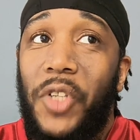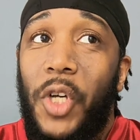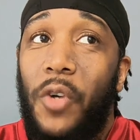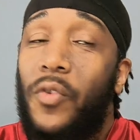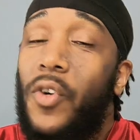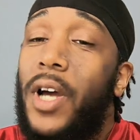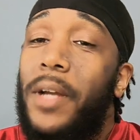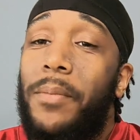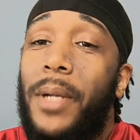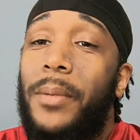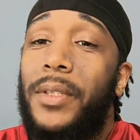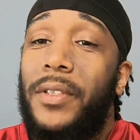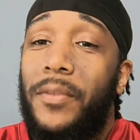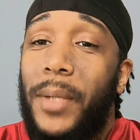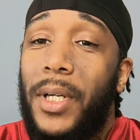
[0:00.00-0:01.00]
Overall, I
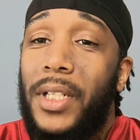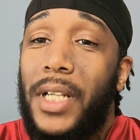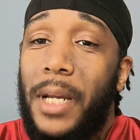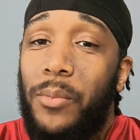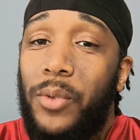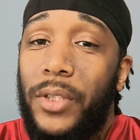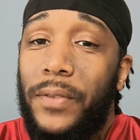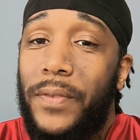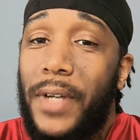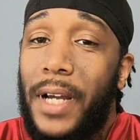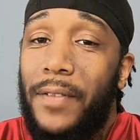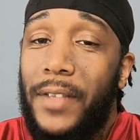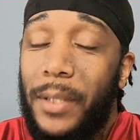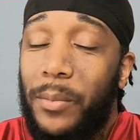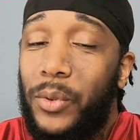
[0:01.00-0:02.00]
probably give it about 9.5,
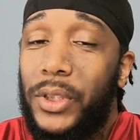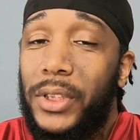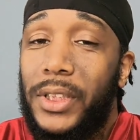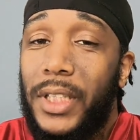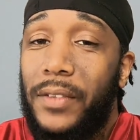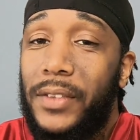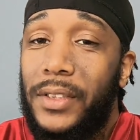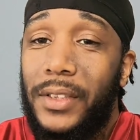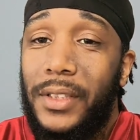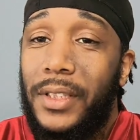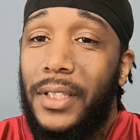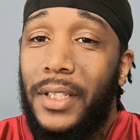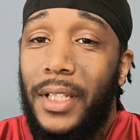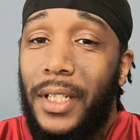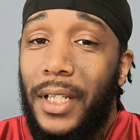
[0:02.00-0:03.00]
9.7.
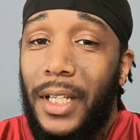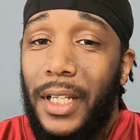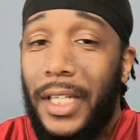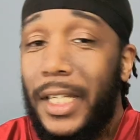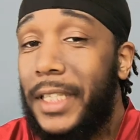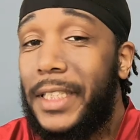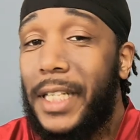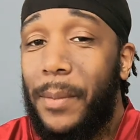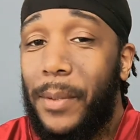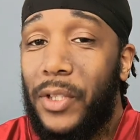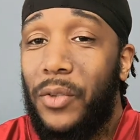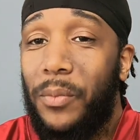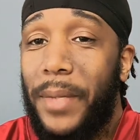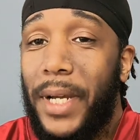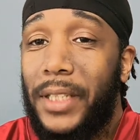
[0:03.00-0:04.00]
Anytime I
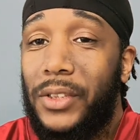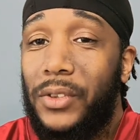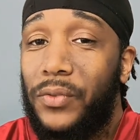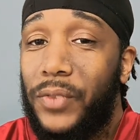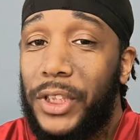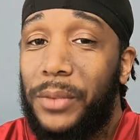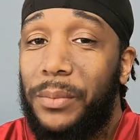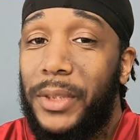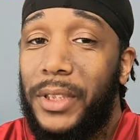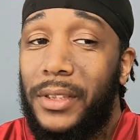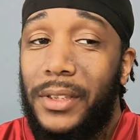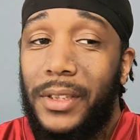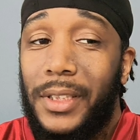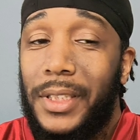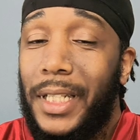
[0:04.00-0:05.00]
go back to
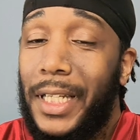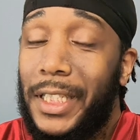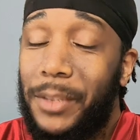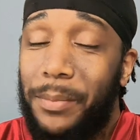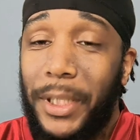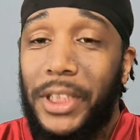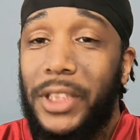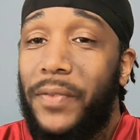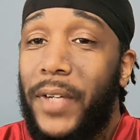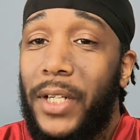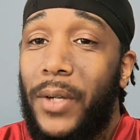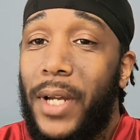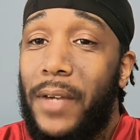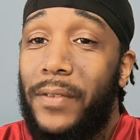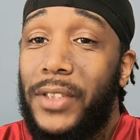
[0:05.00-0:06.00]
Richmond, especially if I
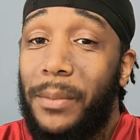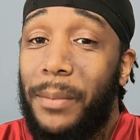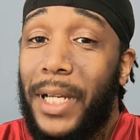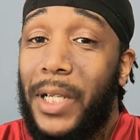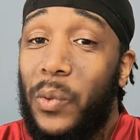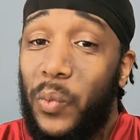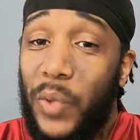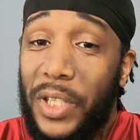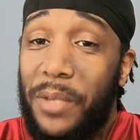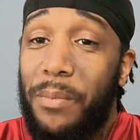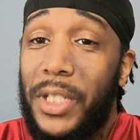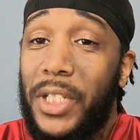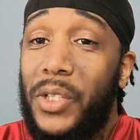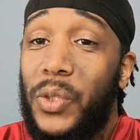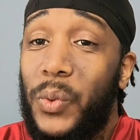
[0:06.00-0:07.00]
don't have somebody with
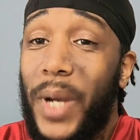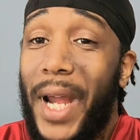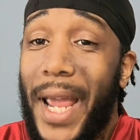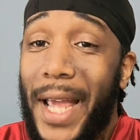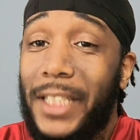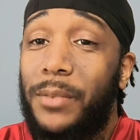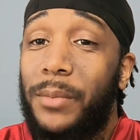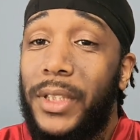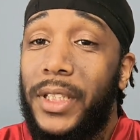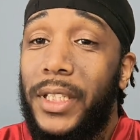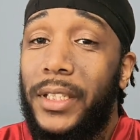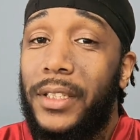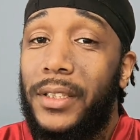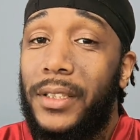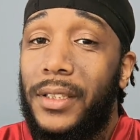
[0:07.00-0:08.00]
me who has been
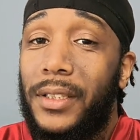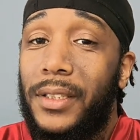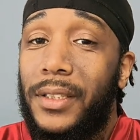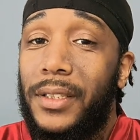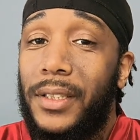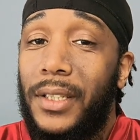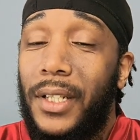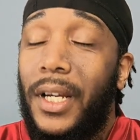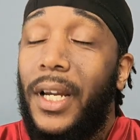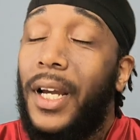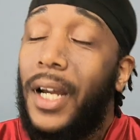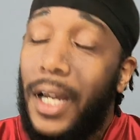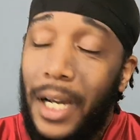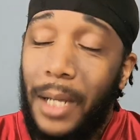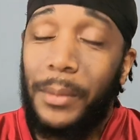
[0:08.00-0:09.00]
there,
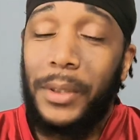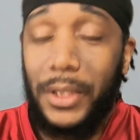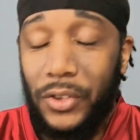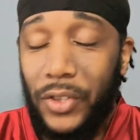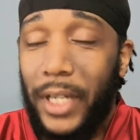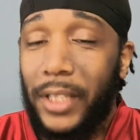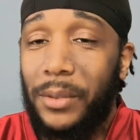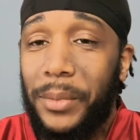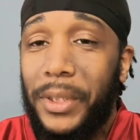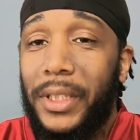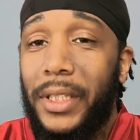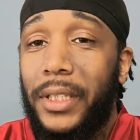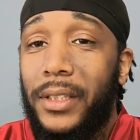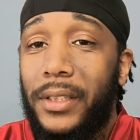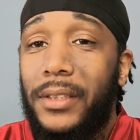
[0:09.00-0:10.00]
I'm gonna drag them
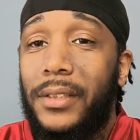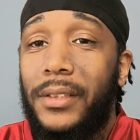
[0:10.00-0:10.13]
in there.